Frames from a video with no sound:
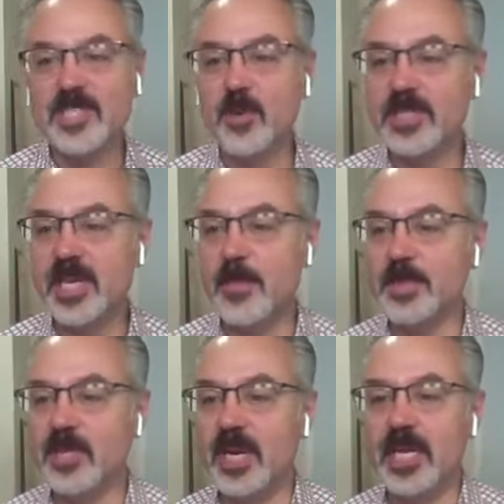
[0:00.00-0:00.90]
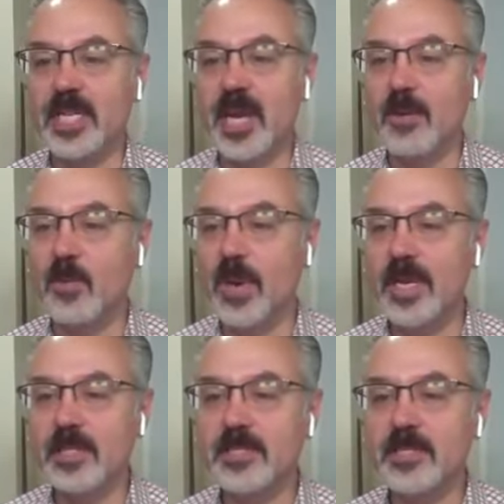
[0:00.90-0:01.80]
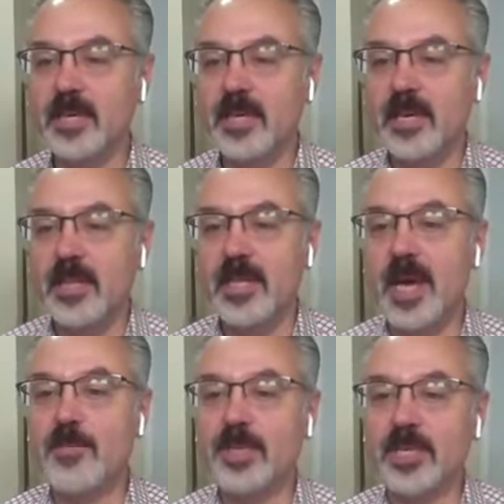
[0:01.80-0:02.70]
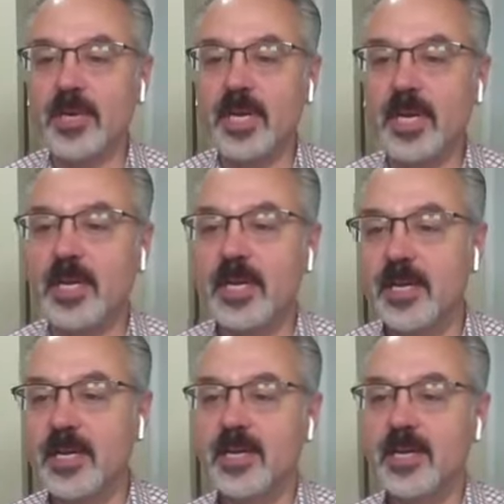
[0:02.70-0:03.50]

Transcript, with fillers: So, what's the opportunity in that? What is the opportunity?